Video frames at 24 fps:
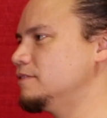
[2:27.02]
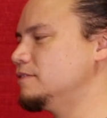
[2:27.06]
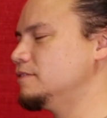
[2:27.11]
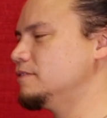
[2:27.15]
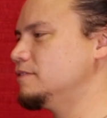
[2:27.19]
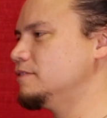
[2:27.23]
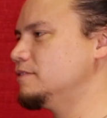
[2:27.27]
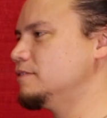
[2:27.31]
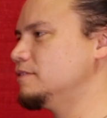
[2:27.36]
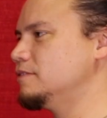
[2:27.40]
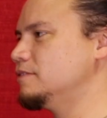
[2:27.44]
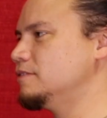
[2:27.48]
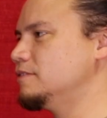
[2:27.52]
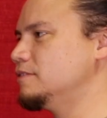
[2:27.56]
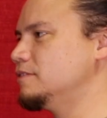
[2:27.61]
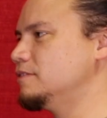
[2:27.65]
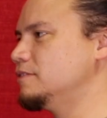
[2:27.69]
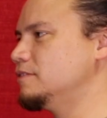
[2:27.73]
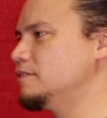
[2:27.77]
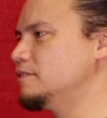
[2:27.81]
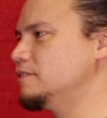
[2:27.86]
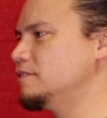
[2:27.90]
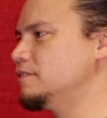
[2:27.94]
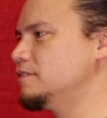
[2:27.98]

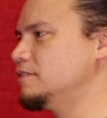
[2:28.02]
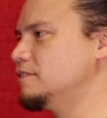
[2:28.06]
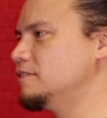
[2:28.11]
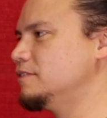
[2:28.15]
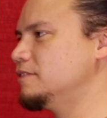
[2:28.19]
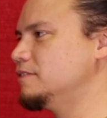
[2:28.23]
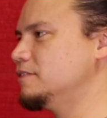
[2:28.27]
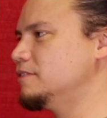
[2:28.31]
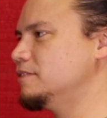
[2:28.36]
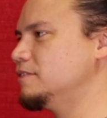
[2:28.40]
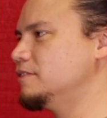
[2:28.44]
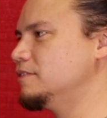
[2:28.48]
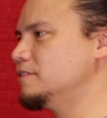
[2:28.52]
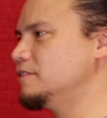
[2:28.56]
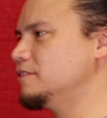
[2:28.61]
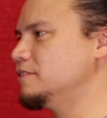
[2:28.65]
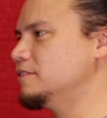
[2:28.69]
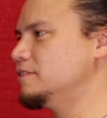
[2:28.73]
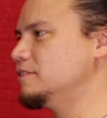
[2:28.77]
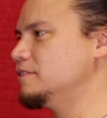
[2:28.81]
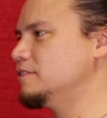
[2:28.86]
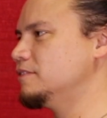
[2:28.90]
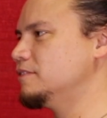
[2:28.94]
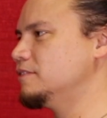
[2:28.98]

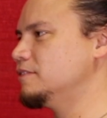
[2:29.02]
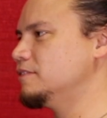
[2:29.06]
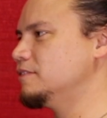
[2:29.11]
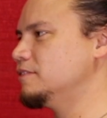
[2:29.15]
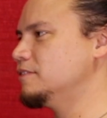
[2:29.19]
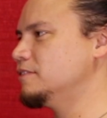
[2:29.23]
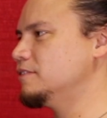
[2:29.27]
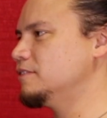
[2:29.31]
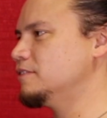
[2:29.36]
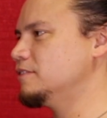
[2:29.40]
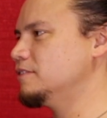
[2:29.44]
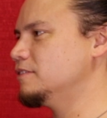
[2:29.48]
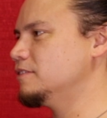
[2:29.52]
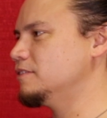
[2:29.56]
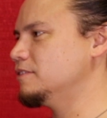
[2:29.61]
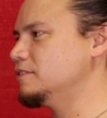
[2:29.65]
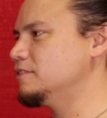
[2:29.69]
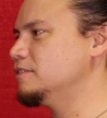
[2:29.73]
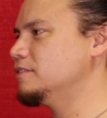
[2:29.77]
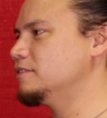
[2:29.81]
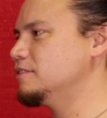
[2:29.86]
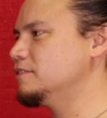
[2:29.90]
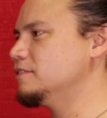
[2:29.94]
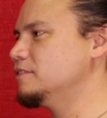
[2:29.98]

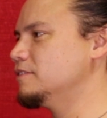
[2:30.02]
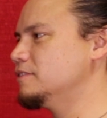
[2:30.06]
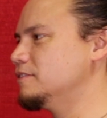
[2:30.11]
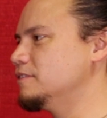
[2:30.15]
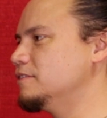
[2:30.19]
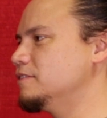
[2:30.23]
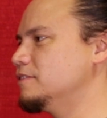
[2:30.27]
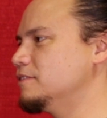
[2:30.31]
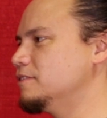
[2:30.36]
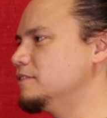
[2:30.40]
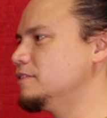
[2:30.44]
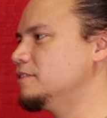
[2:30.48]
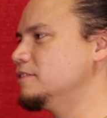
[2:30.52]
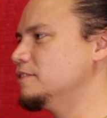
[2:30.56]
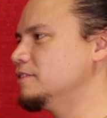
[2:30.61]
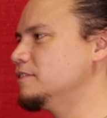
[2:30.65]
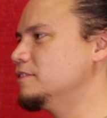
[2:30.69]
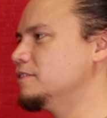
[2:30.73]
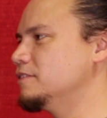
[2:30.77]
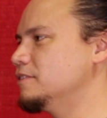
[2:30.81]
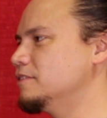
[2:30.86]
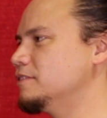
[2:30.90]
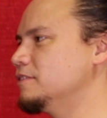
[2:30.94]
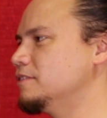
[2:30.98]

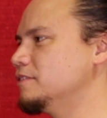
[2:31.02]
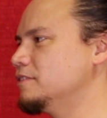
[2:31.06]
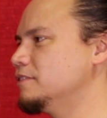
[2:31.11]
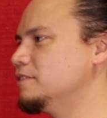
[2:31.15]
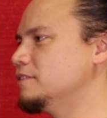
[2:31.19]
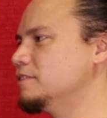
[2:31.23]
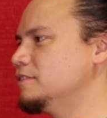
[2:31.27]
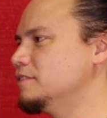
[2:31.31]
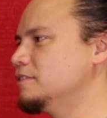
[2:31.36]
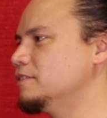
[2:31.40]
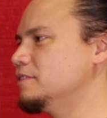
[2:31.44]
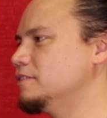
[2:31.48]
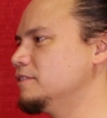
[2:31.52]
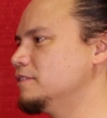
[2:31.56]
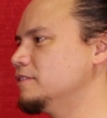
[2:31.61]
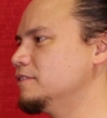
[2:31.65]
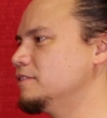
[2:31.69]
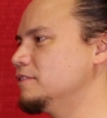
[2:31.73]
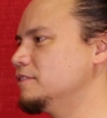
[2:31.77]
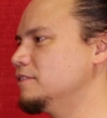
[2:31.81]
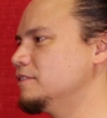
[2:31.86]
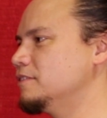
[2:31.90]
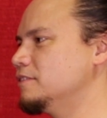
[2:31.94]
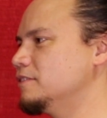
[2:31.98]

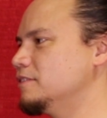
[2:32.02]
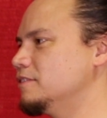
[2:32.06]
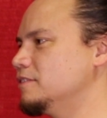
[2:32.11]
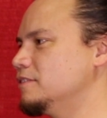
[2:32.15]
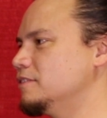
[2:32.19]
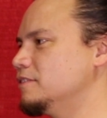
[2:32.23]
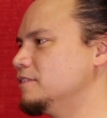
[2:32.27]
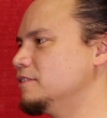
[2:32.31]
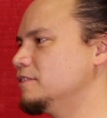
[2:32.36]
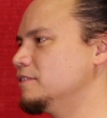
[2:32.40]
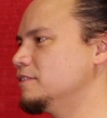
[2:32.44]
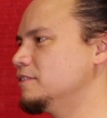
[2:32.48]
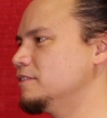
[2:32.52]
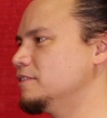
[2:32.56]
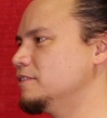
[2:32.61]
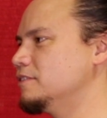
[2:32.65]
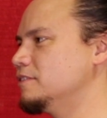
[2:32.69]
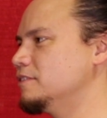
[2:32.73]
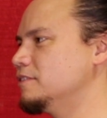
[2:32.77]
(not speaking)